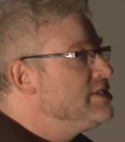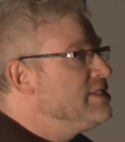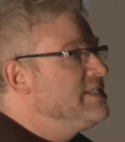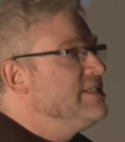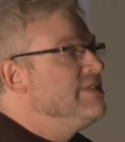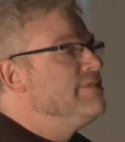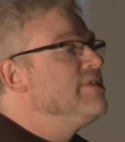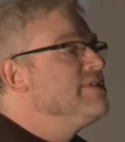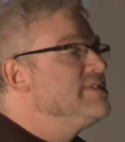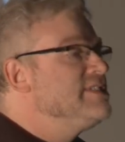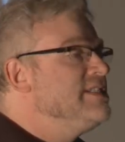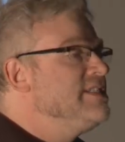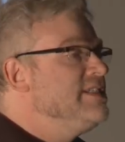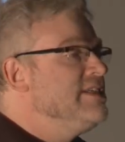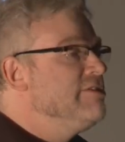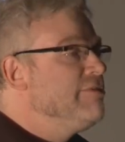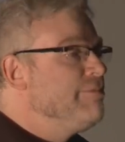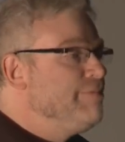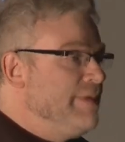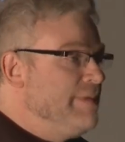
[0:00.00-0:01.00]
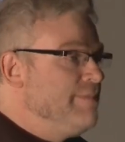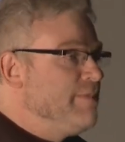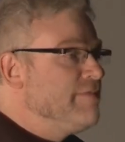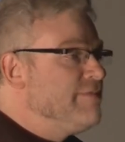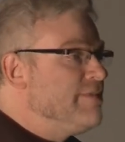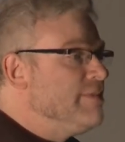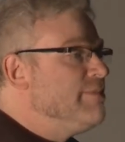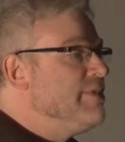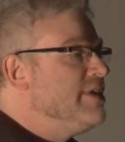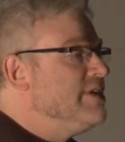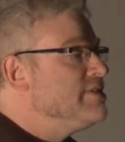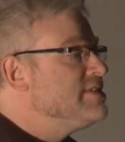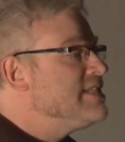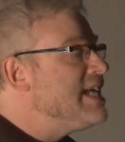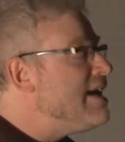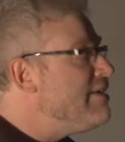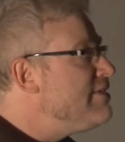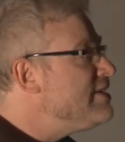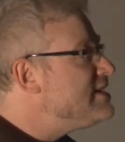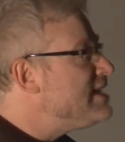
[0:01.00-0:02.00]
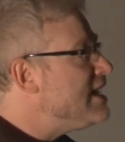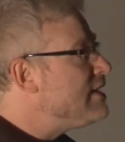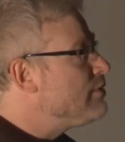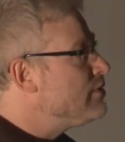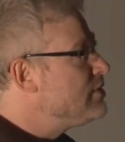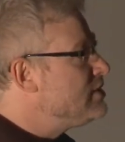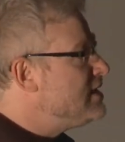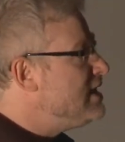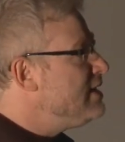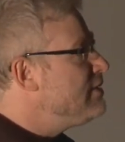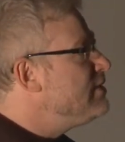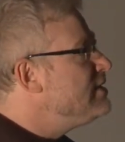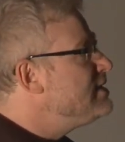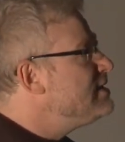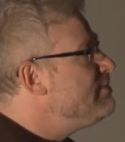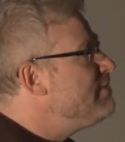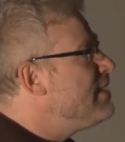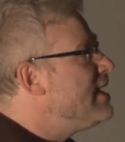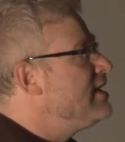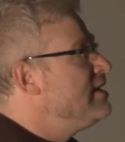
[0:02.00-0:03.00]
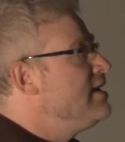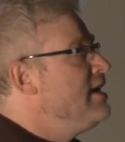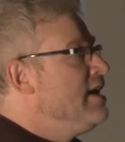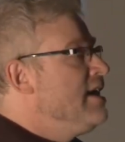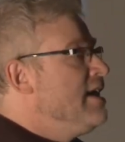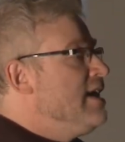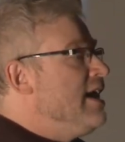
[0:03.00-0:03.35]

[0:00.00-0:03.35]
generosity of people from Buenos Aires, I could sequence the band,